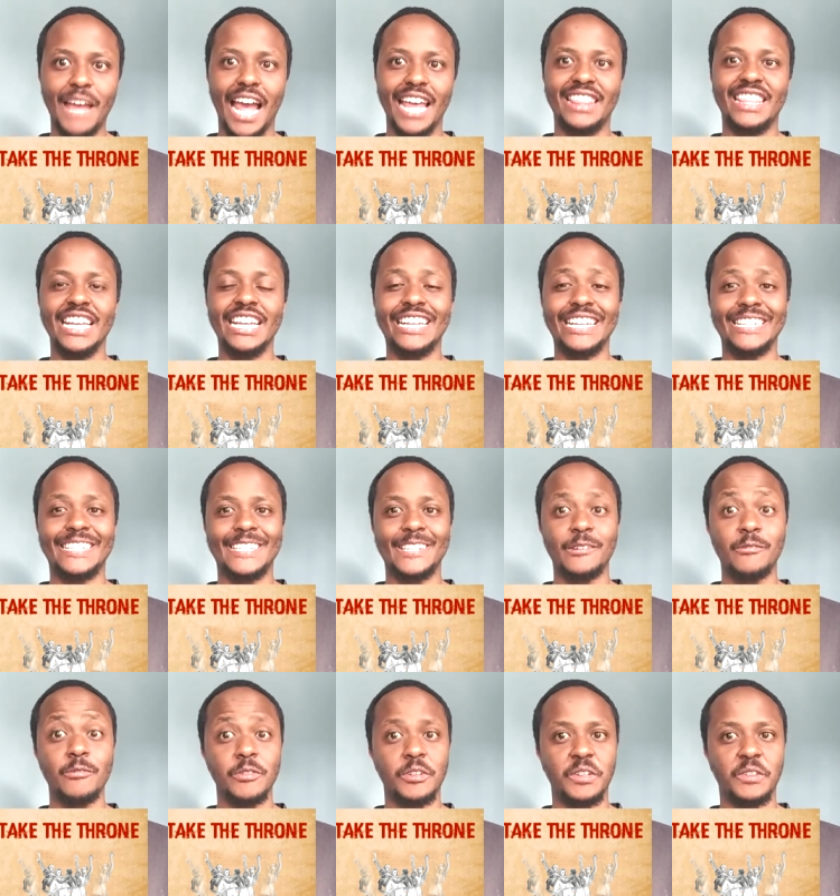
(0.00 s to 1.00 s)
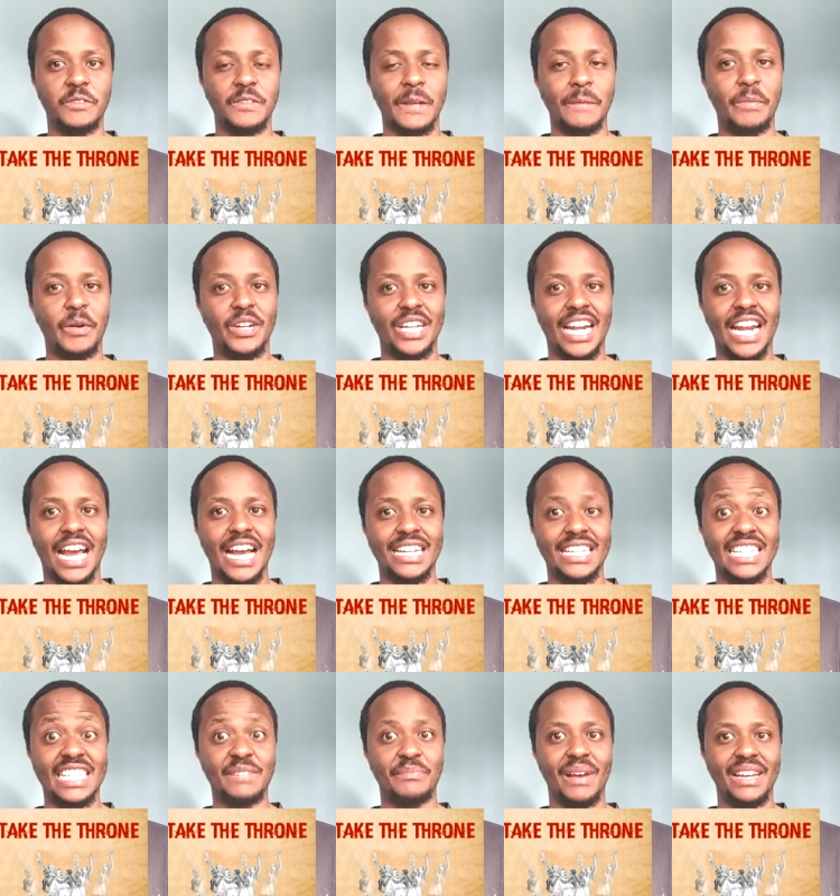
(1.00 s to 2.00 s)
I think it's good to support an
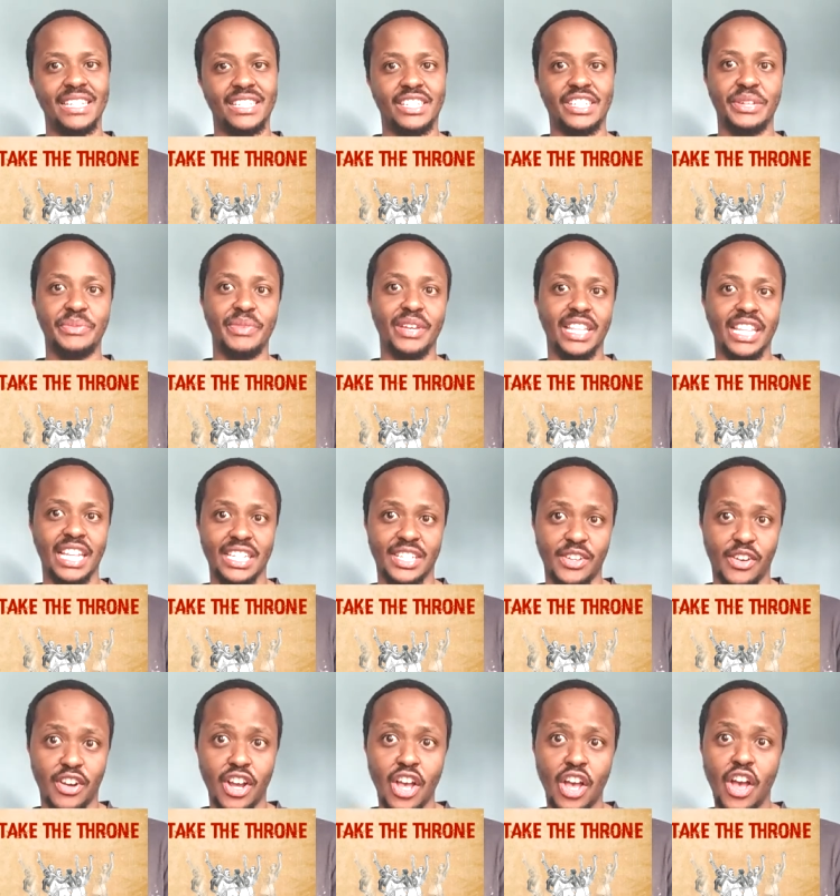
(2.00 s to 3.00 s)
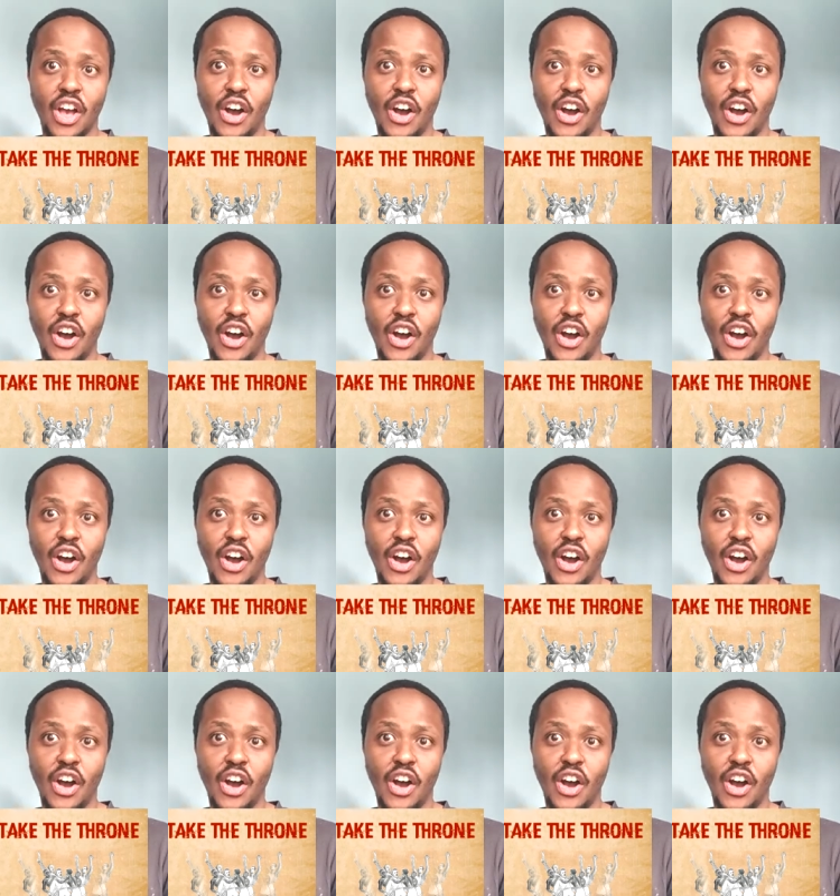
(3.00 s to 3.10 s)
artist by streaming their song